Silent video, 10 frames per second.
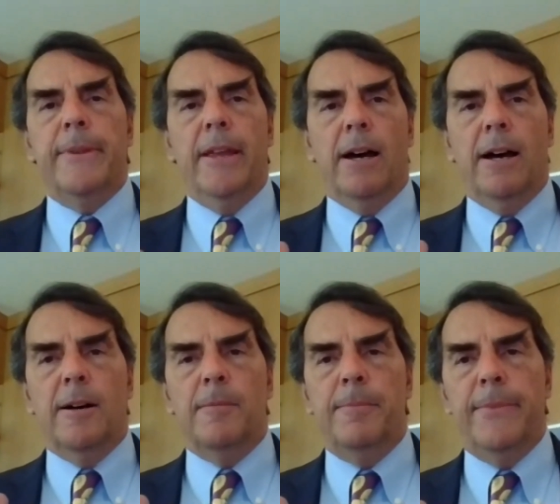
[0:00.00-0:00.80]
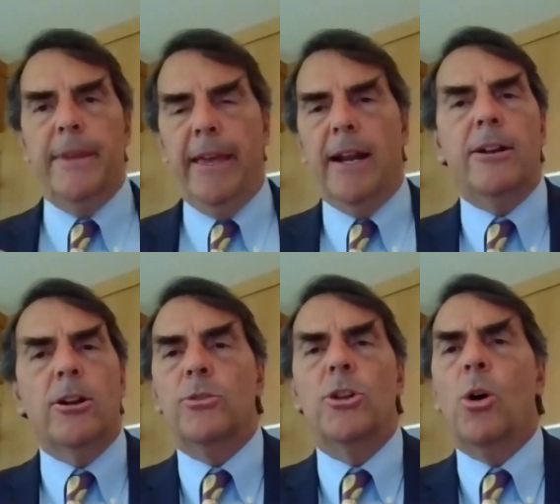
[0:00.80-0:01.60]
and I
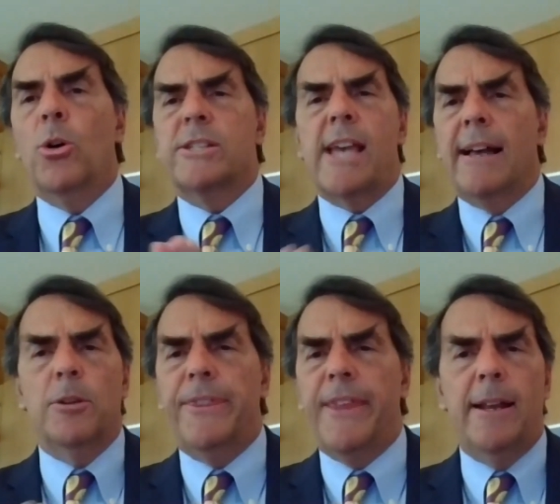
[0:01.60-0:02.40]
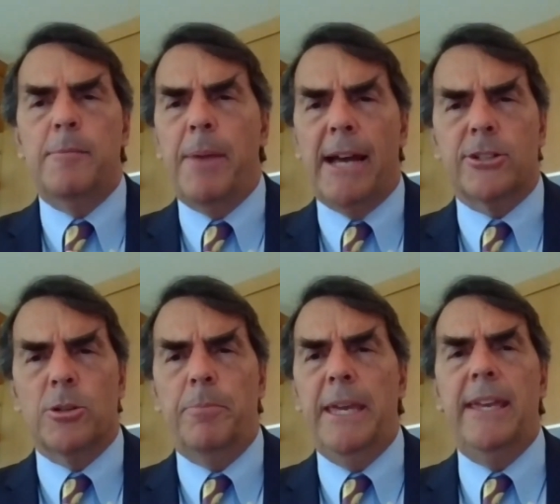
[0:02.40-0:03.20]
don't know exactly what that impact will
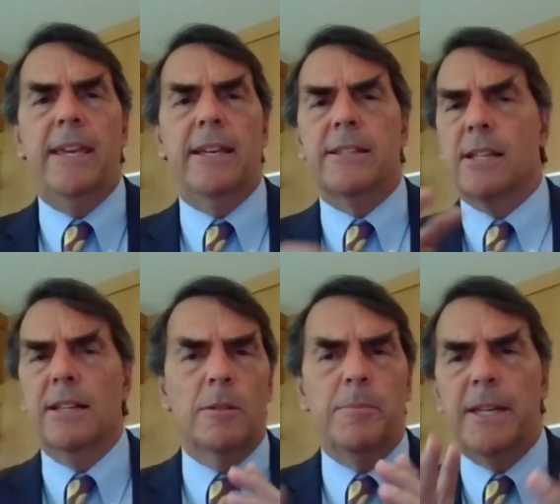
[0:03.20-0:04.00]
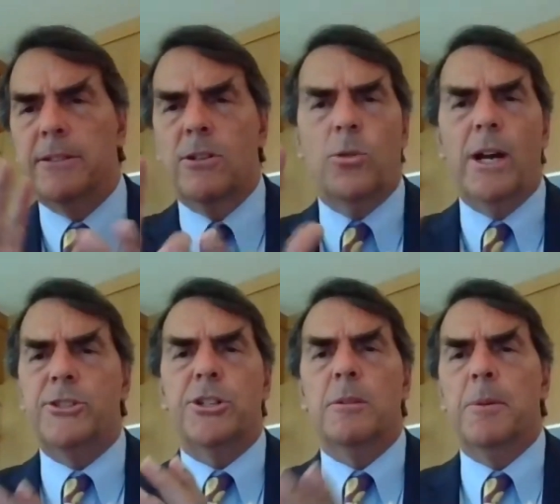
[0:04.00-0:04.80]
be. It's a little bit
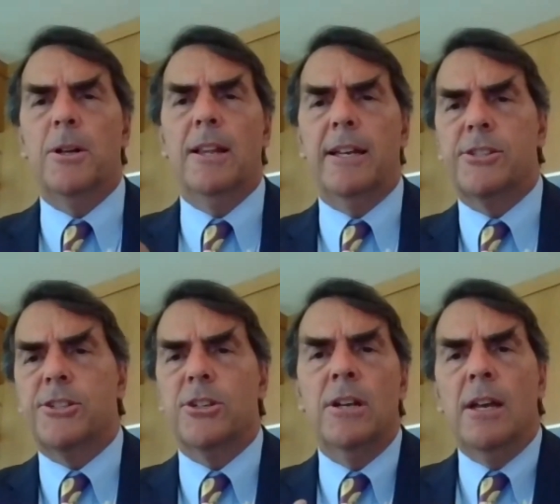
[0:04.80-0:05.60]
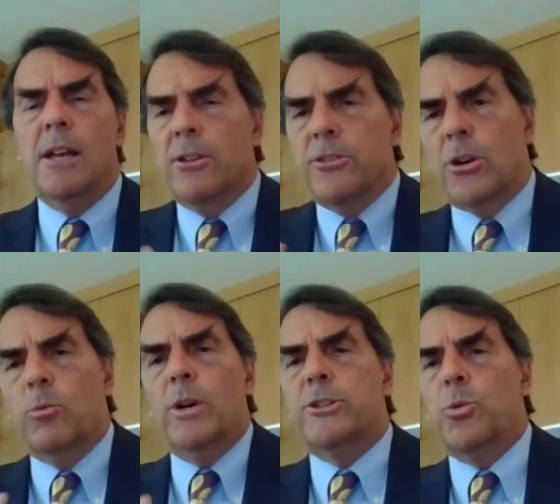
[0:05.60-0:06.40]
questionable as to sort
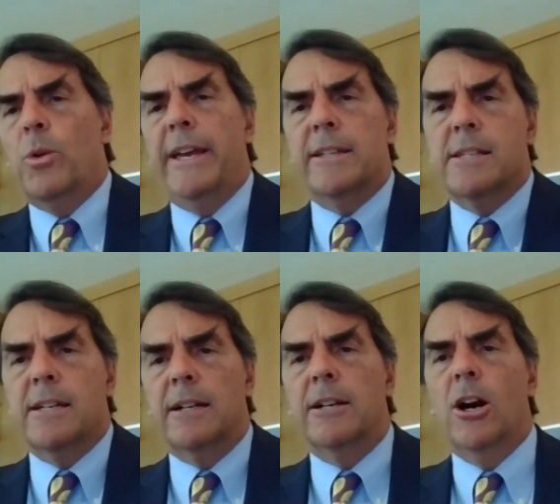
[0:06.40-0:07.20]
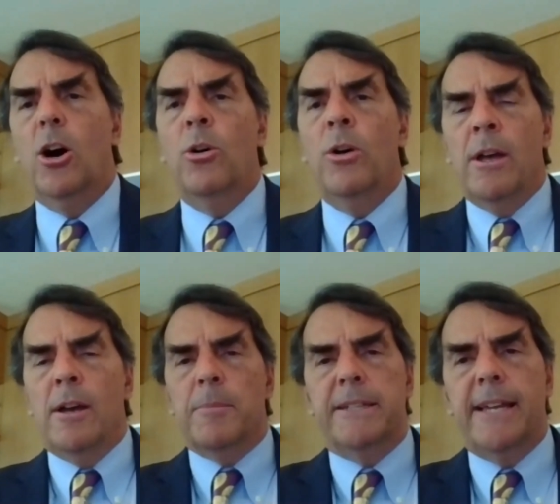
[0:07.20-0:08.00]
of which way it's going to go,
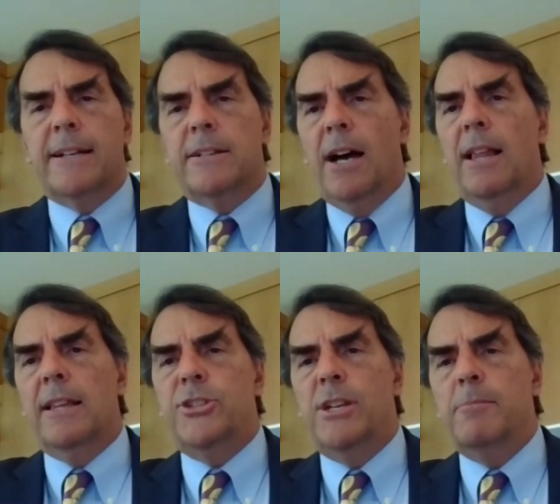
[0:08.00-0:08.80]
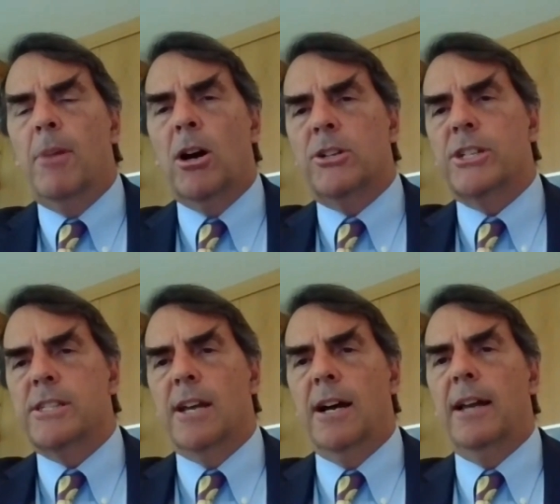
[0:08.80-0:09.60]
but technology
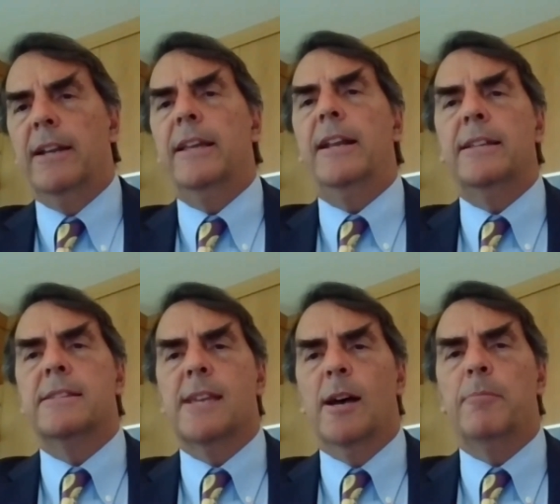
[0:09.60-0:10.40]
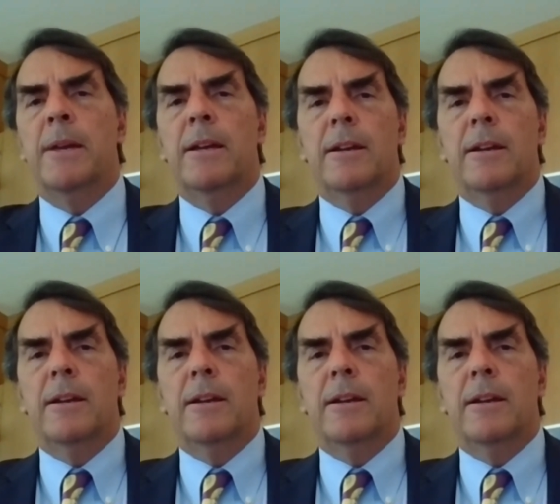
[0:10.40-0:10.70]
marches on. It ends up